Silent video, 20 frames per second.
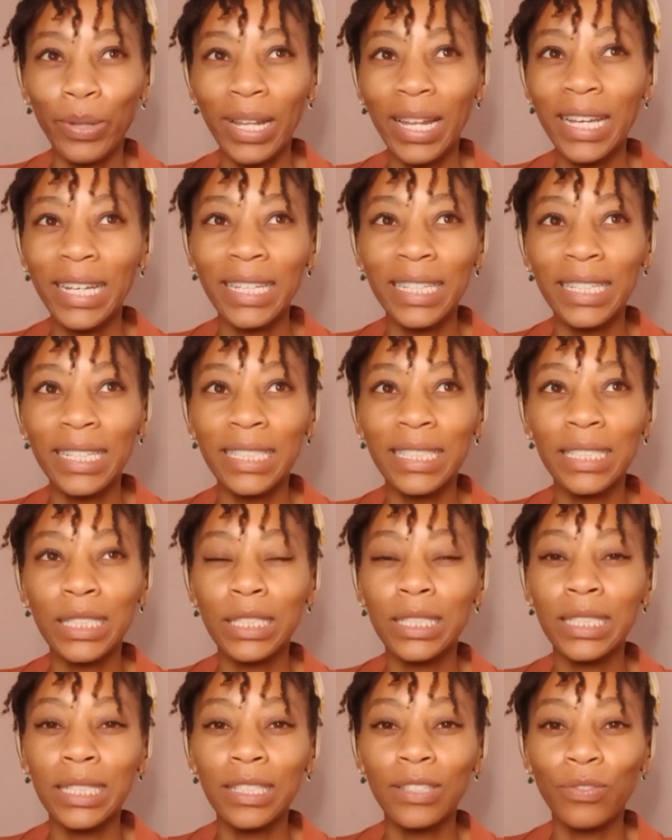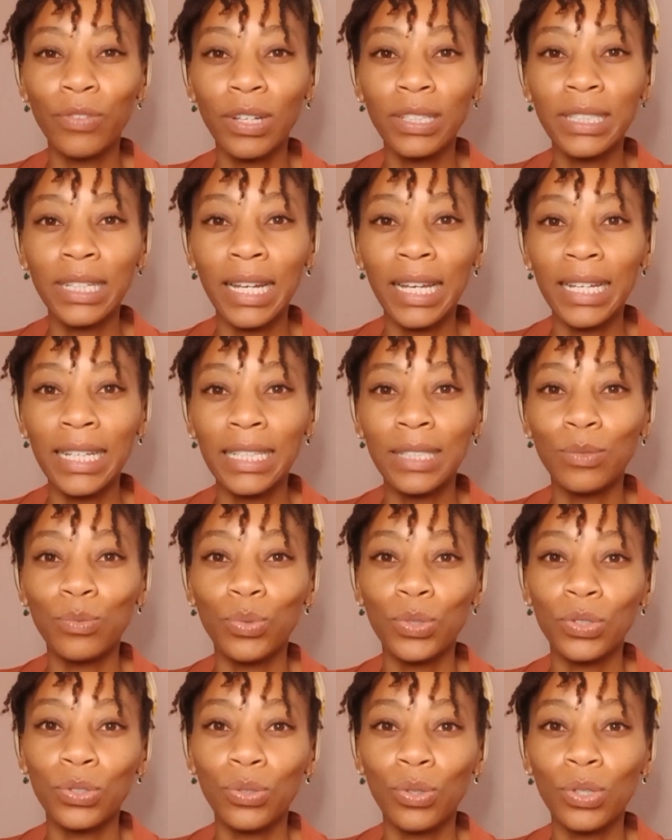Like, it felt like it
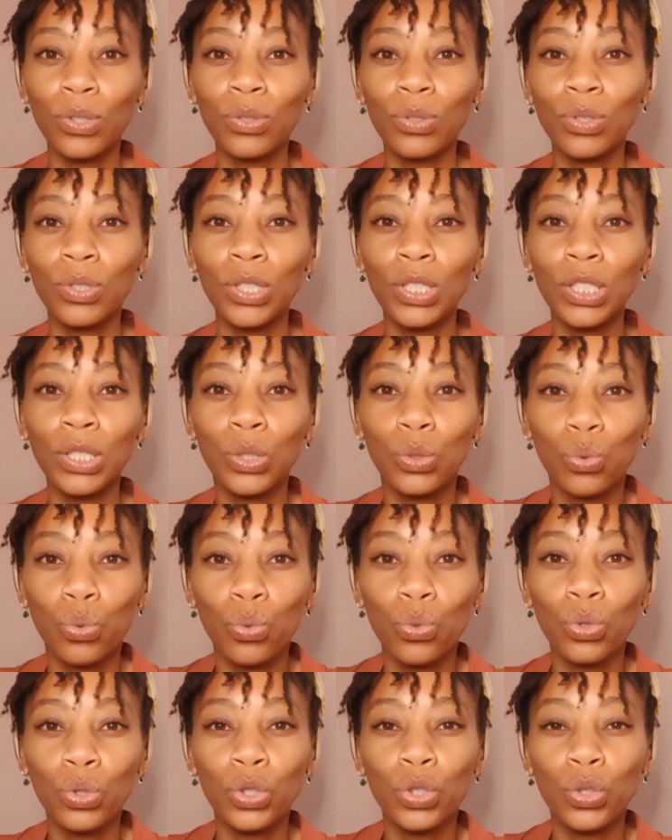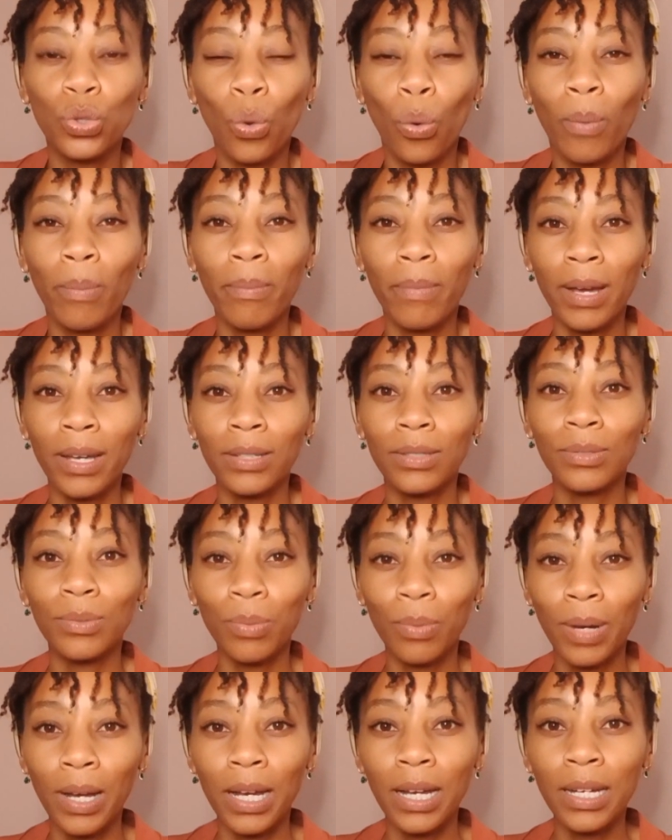took so much
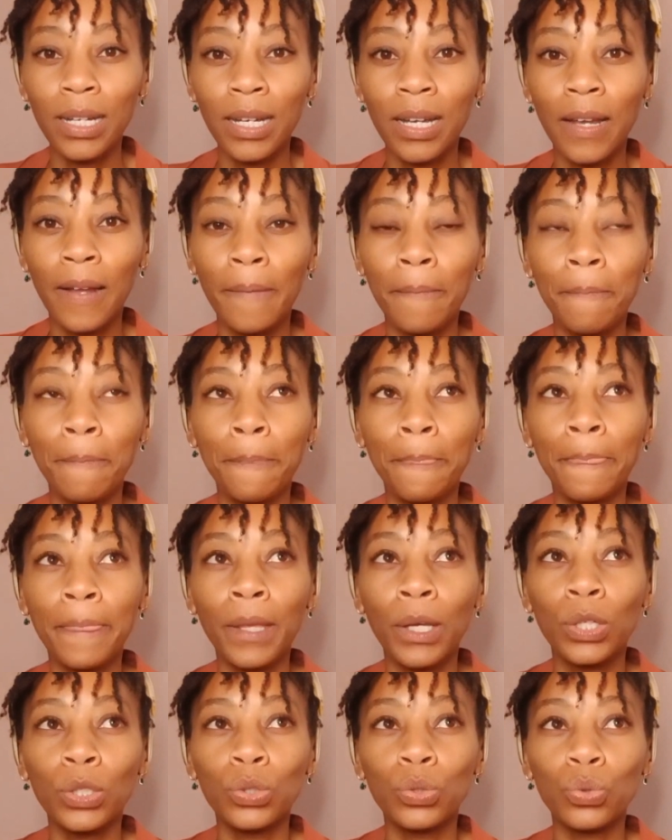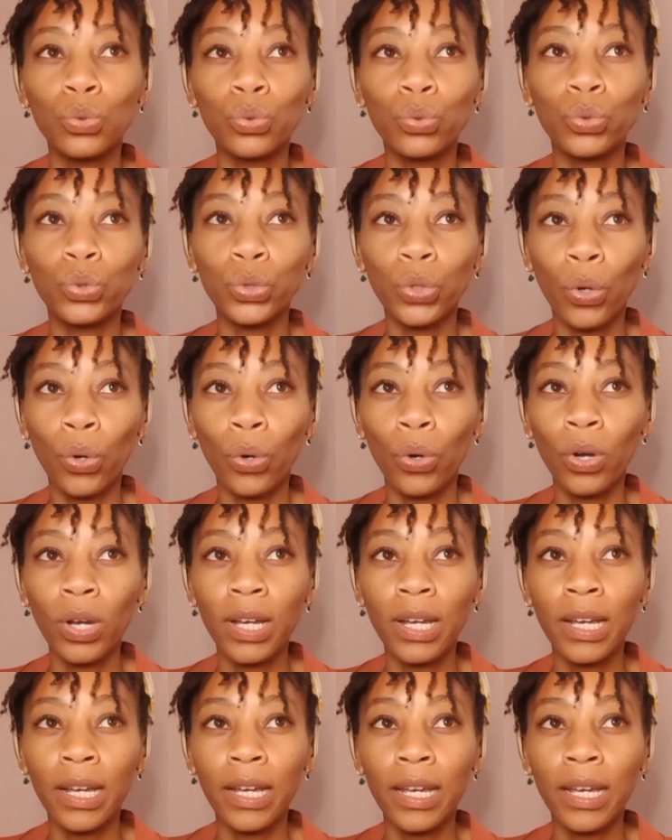work to talk.